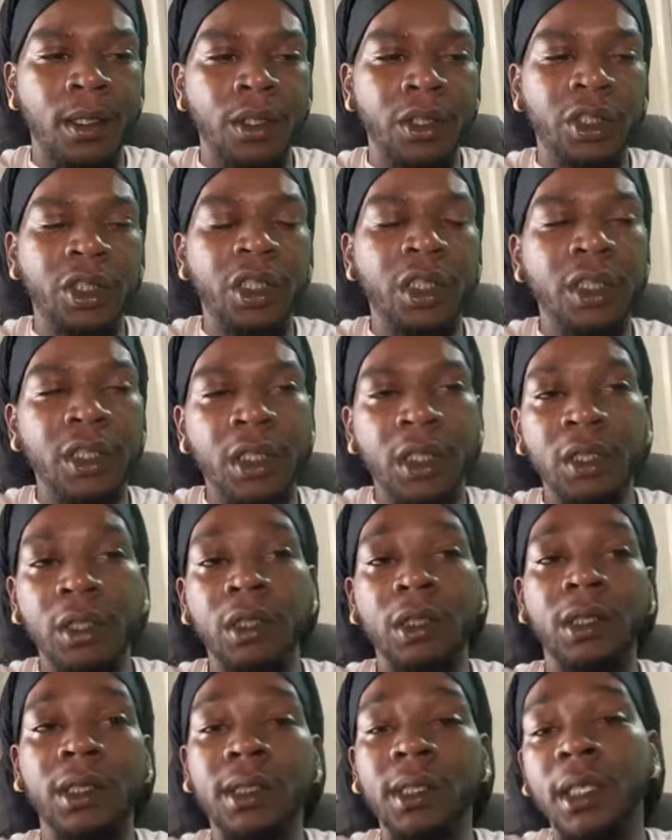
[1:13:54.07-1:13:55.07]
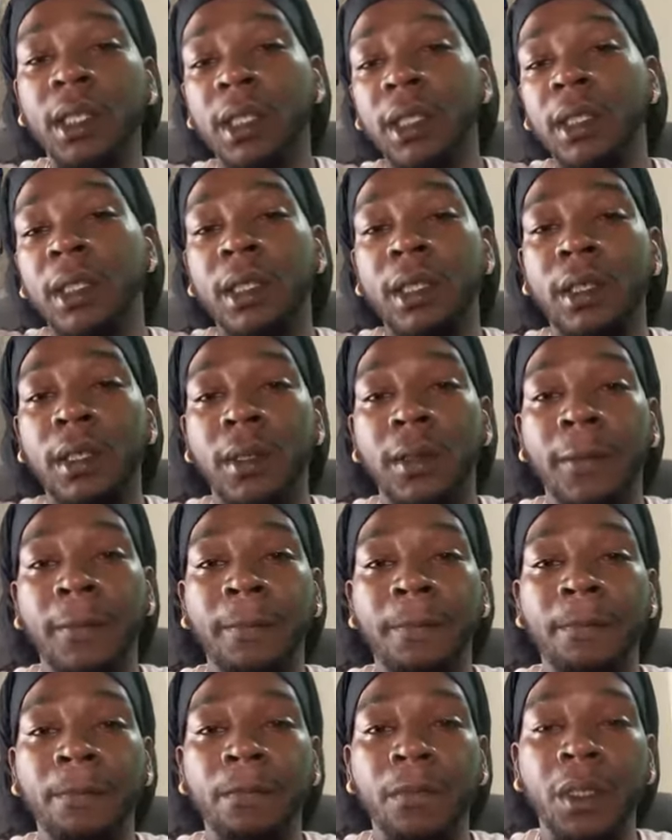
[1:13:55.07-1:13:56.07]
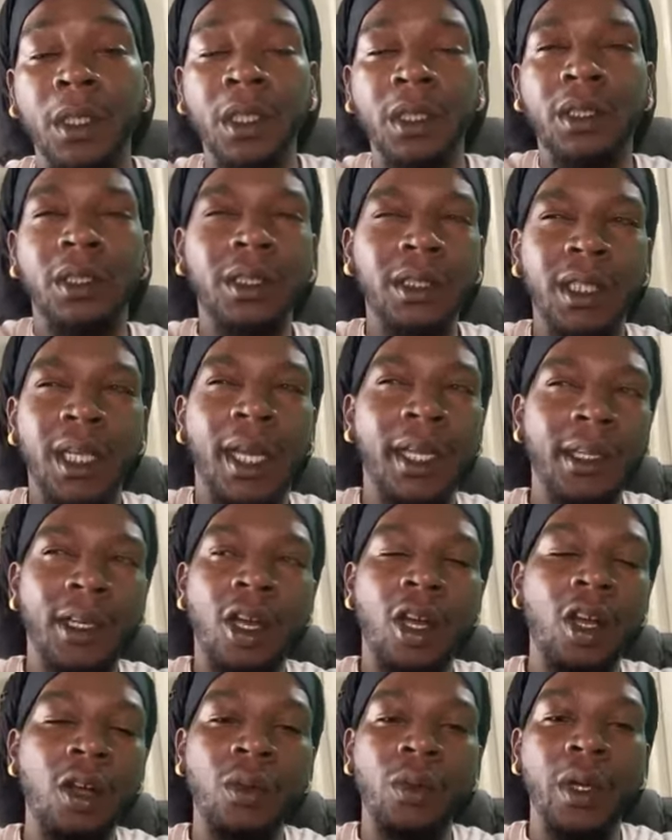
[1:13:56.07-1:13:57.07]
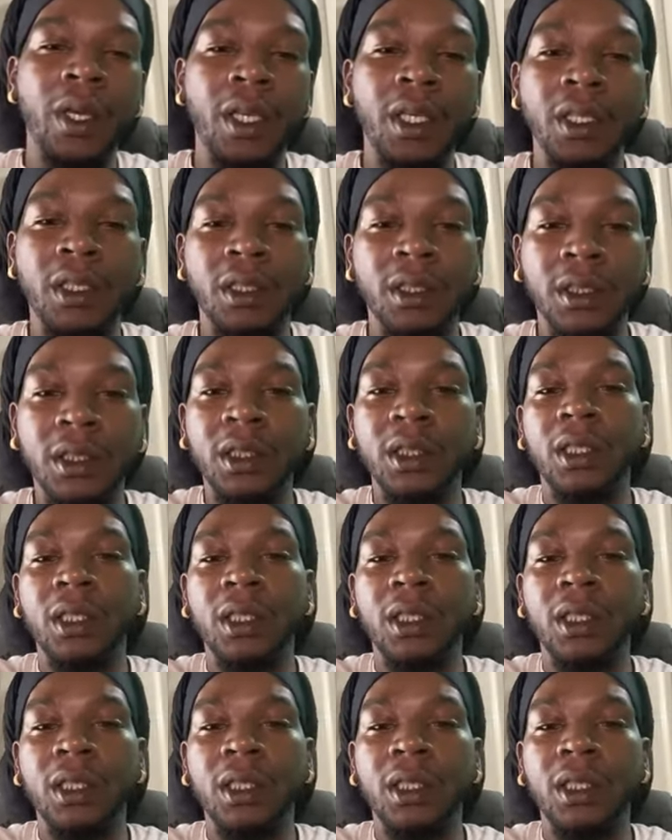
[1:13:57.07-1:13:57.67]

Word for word: just understand that it's not always